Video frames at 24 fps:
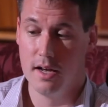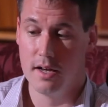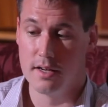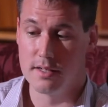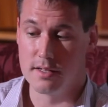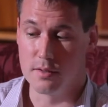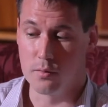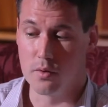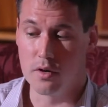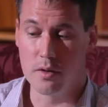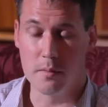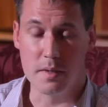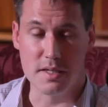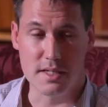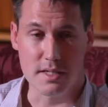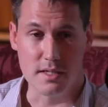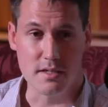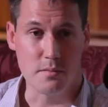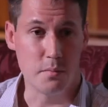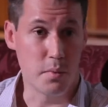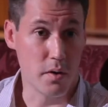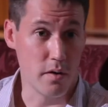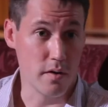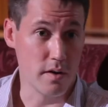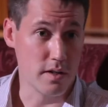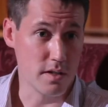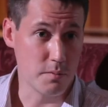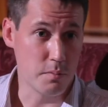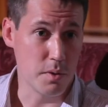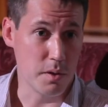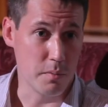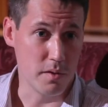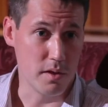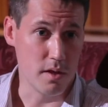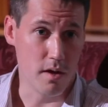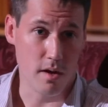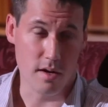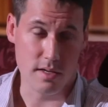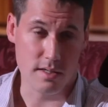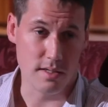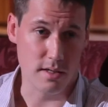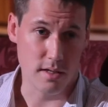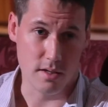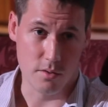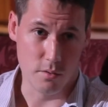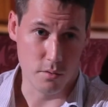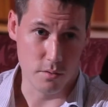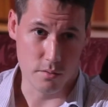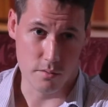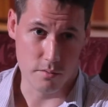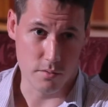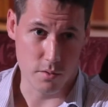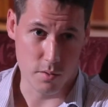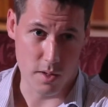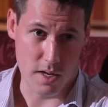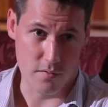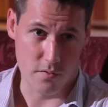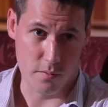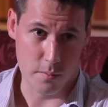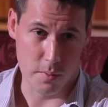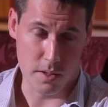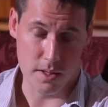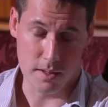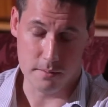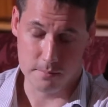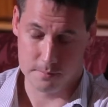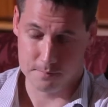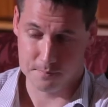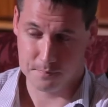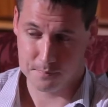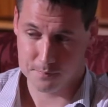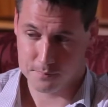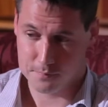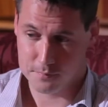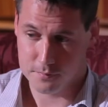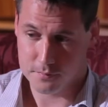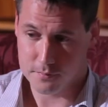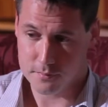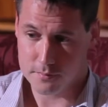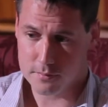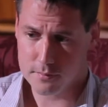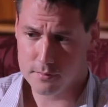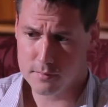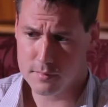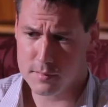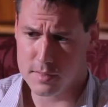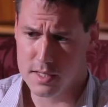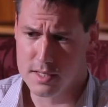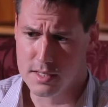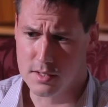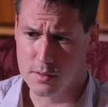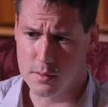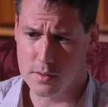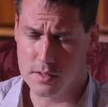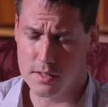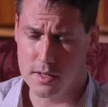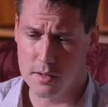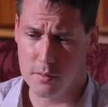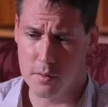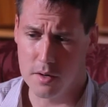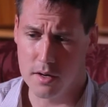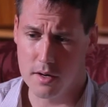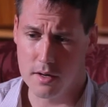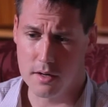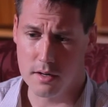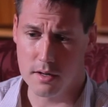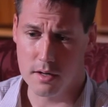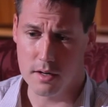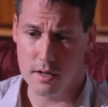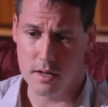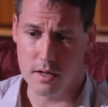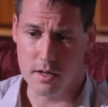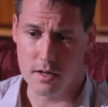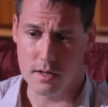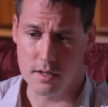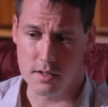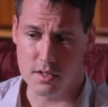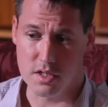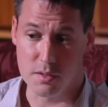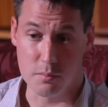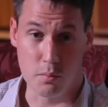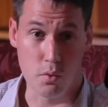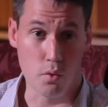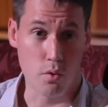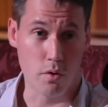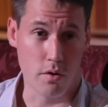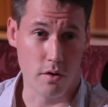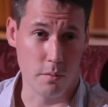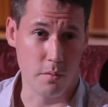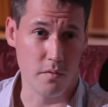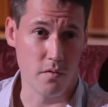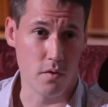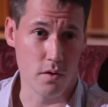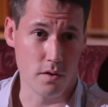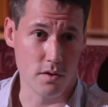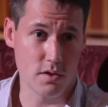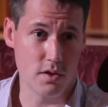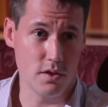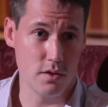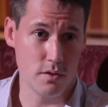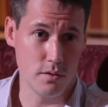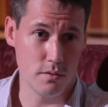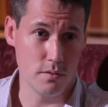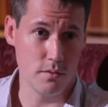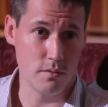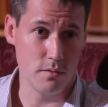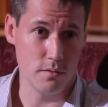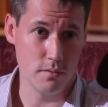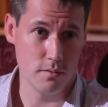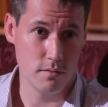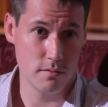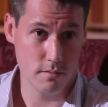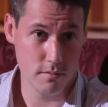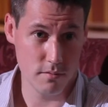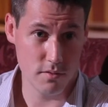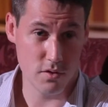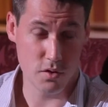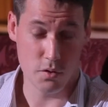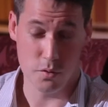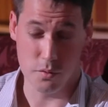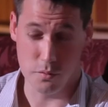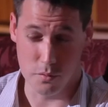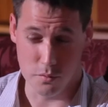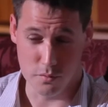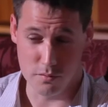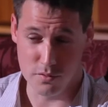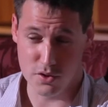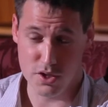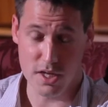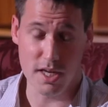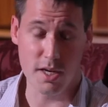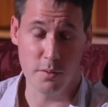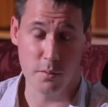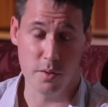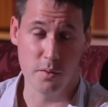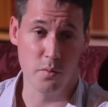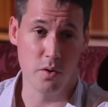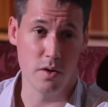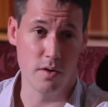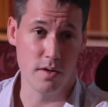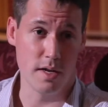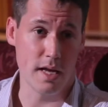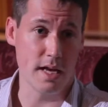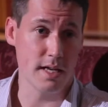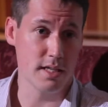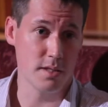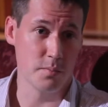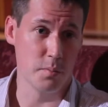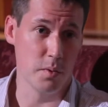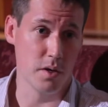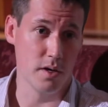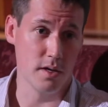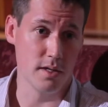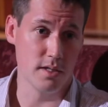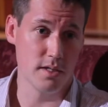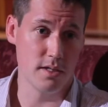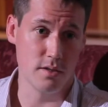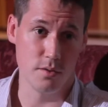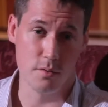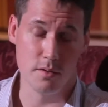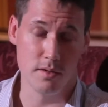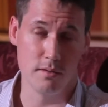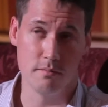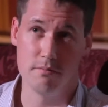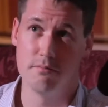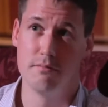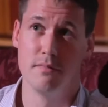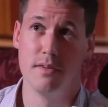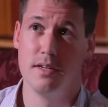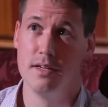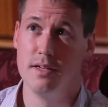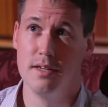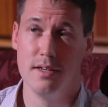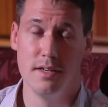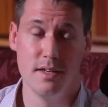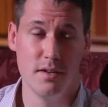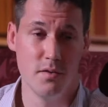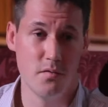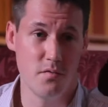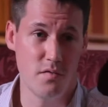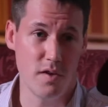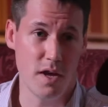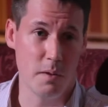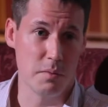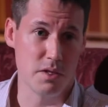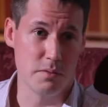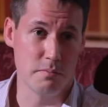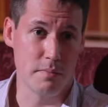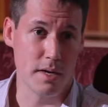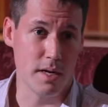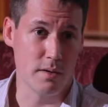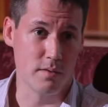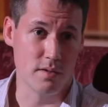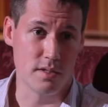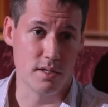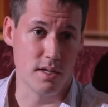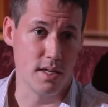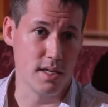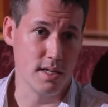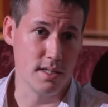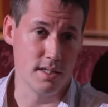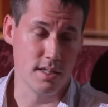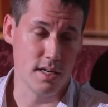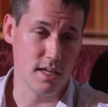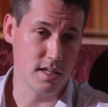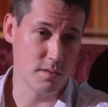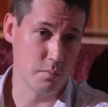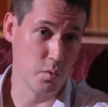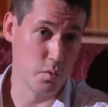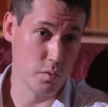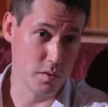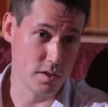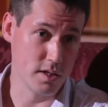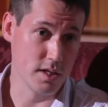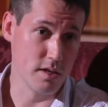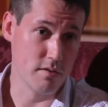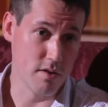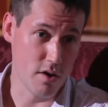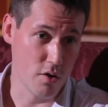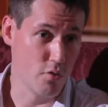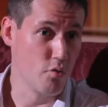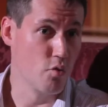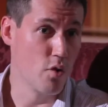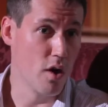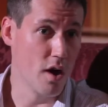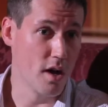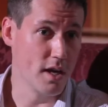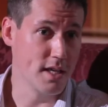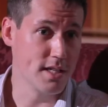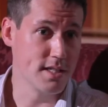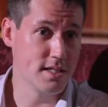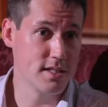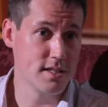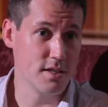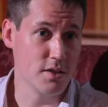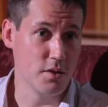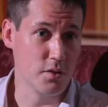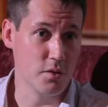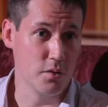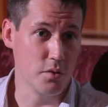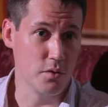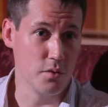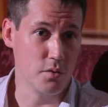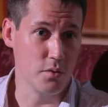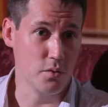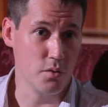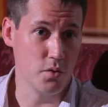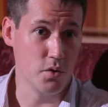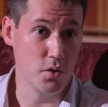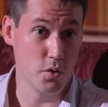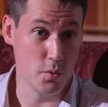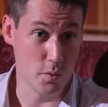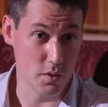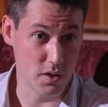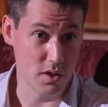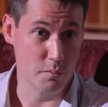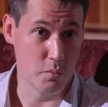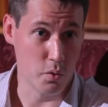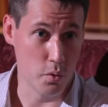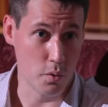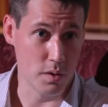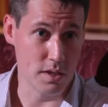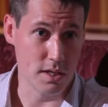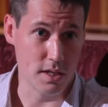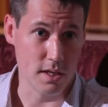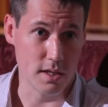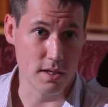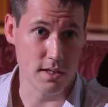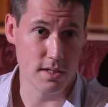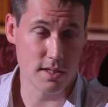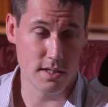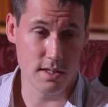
So one of the most experienced people in the Arctic you'll, you'll ever meet. It's also our, our support crew. We've got two, two genuine world experts who are famous mountaineers and explorers in their own right who, who are supporting us.